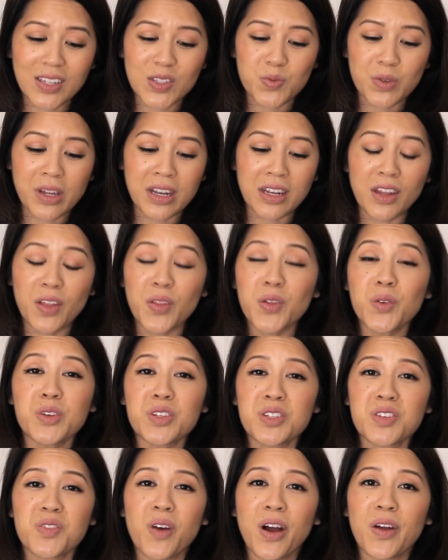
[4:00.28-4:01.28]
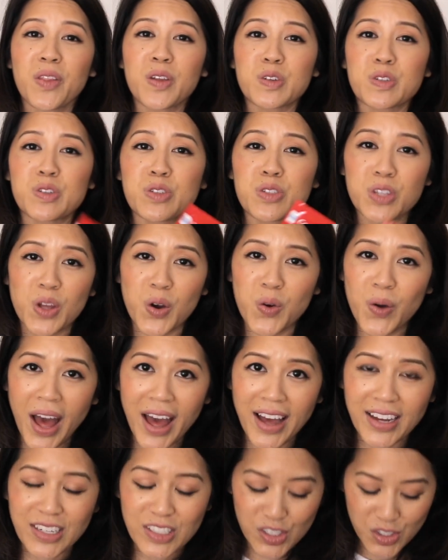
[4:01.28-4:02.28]
that's another reason why they're so
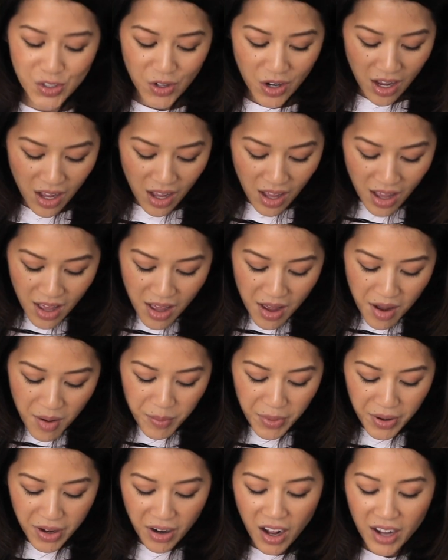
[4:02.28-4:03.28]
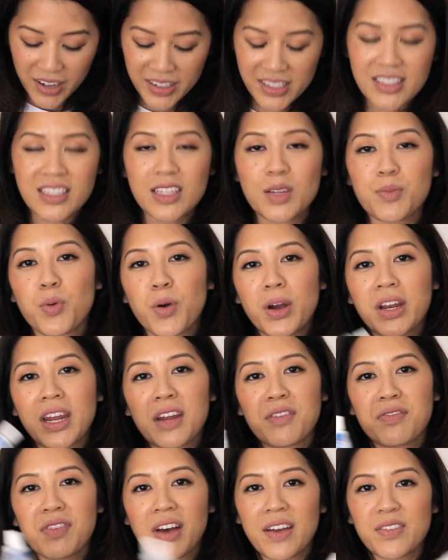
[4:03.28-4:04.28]
extra. But honestly, the
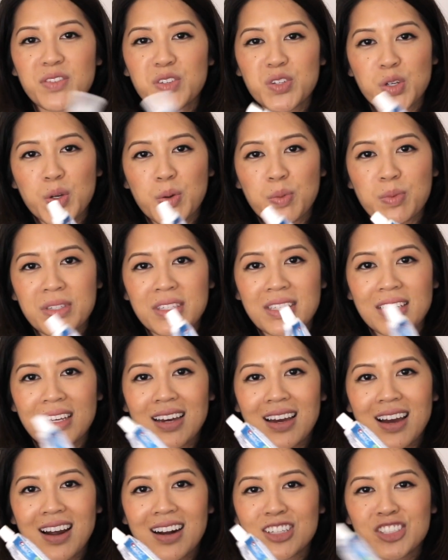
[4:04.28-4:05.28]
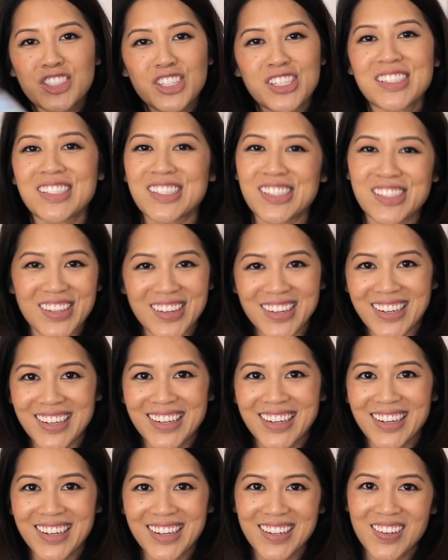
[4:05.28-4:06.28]
0.85 tubes are just as
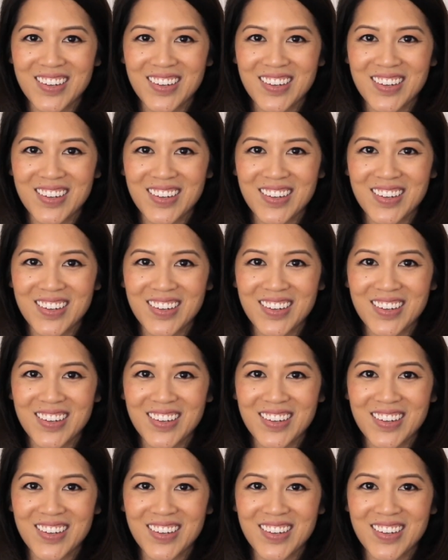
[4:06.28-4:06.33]
good.